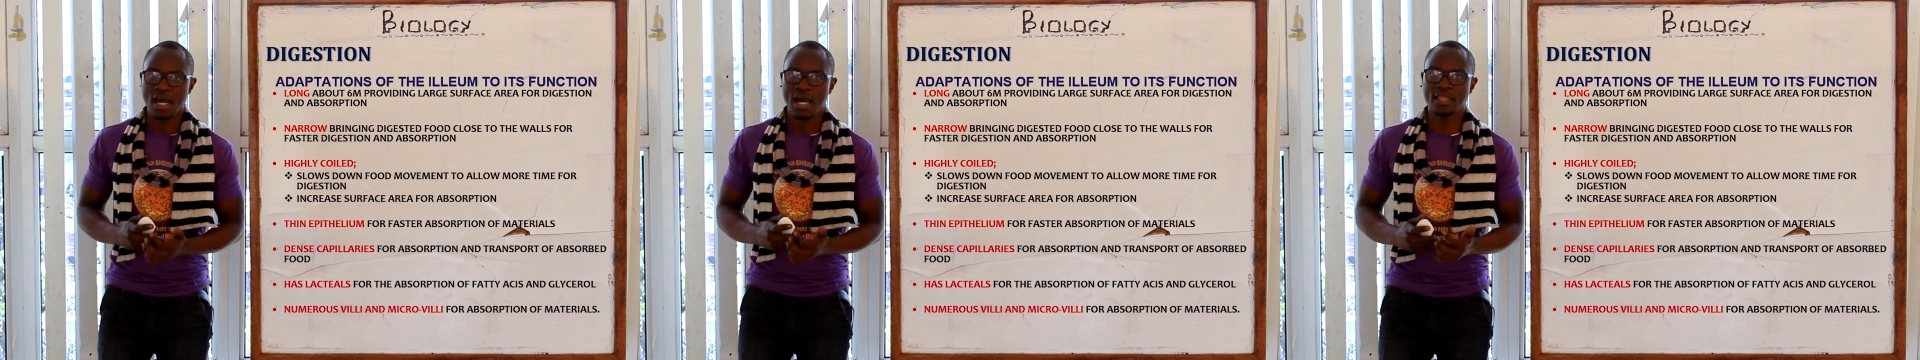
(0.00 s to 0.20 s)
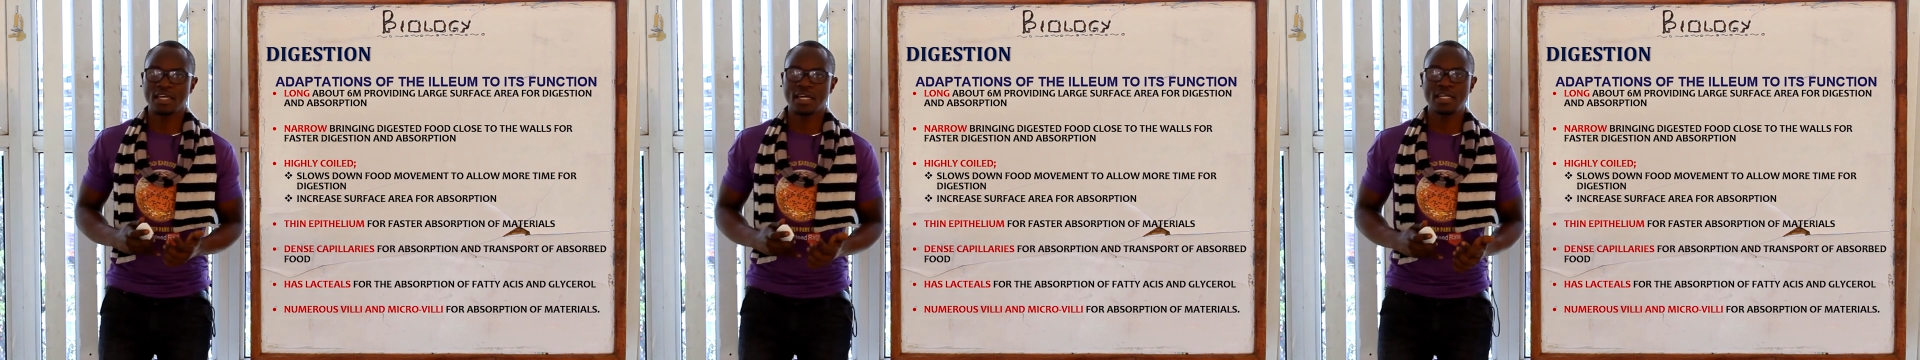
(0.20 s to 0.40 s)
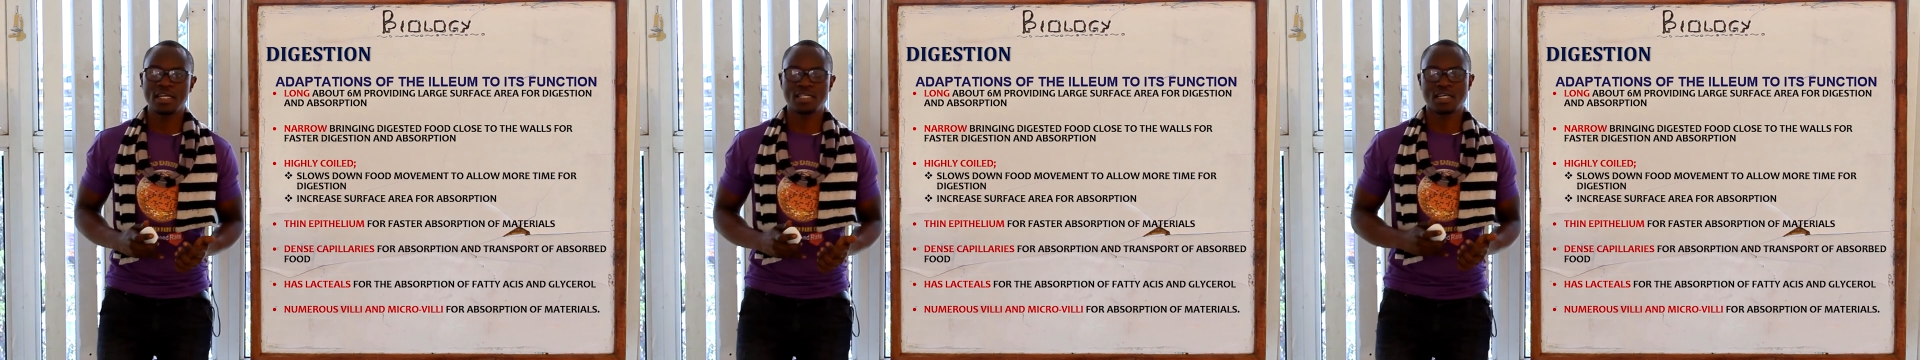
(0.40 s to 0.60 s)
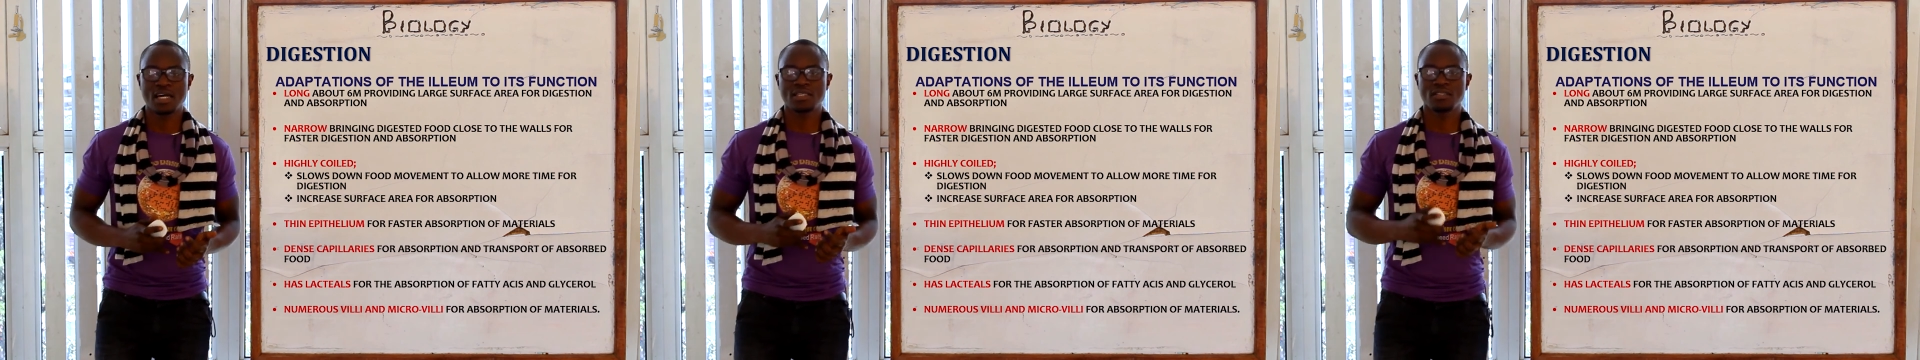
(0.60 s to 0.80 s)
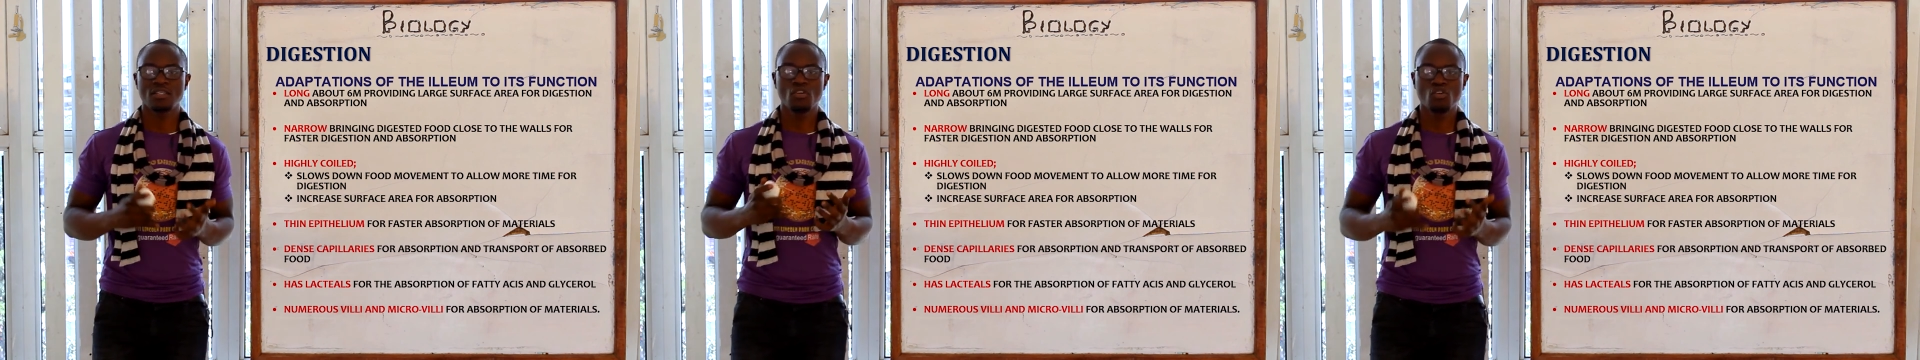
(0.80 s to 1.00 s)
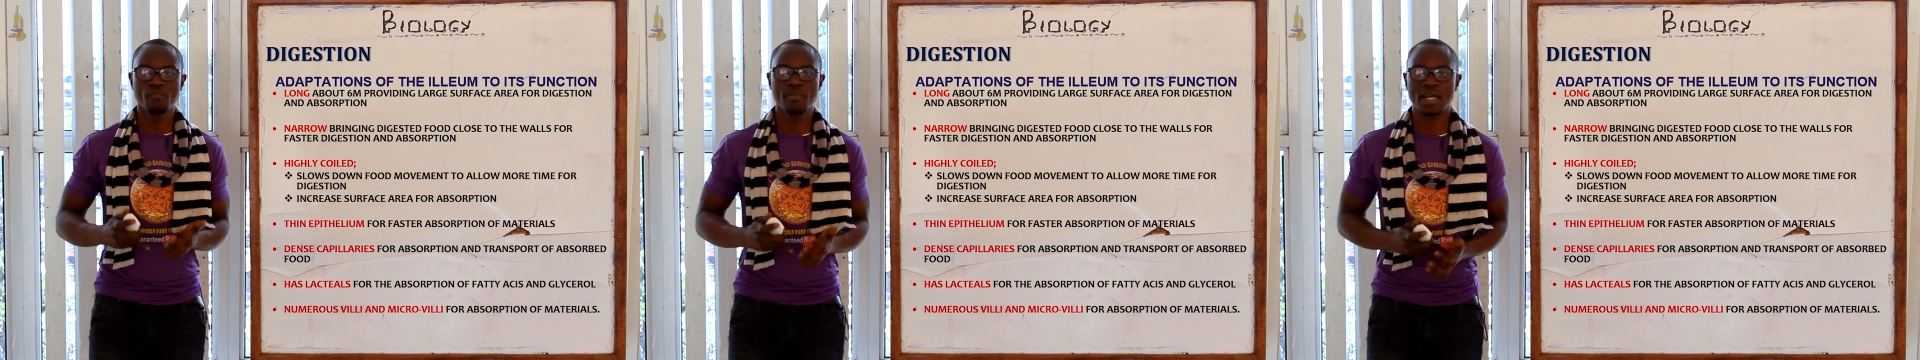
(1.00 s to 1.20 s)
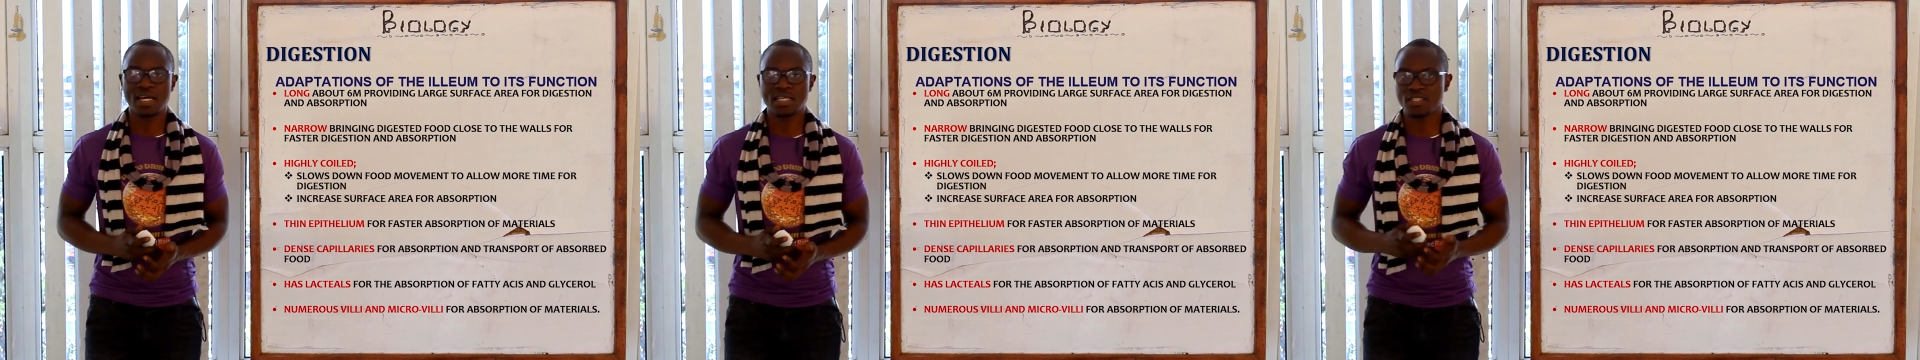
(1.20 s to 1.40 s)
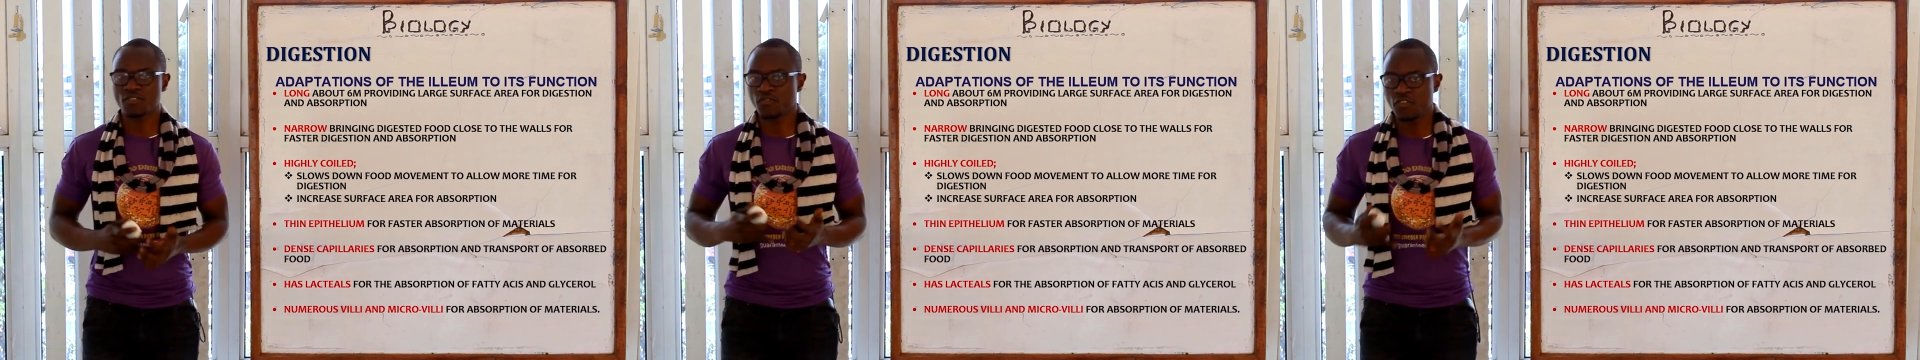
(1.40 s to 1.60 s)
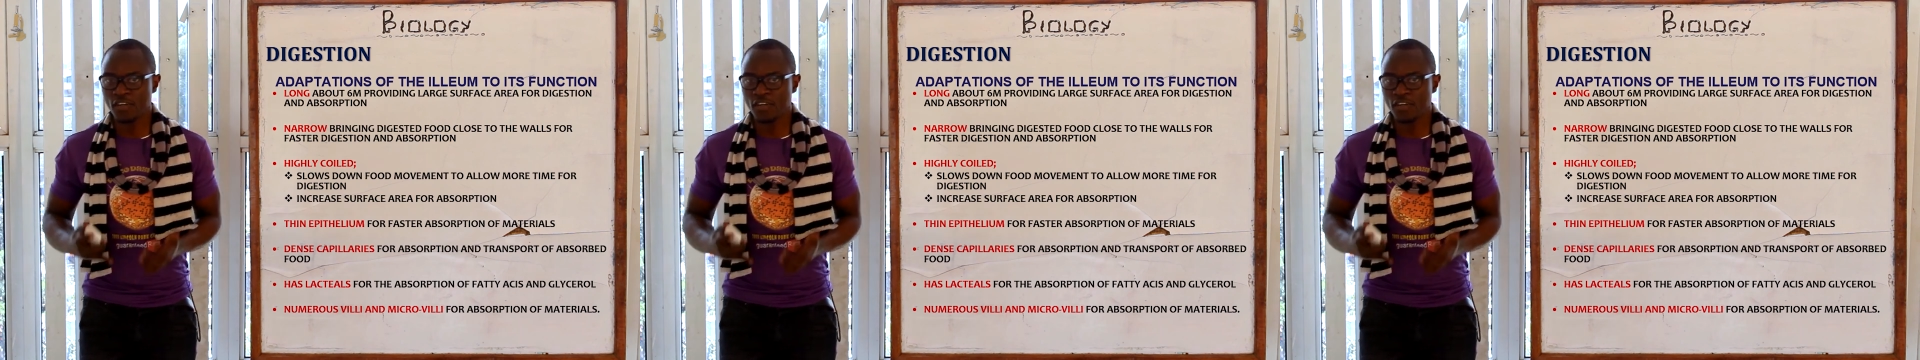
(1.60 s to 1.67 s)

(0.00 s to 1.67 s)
And then it has numerous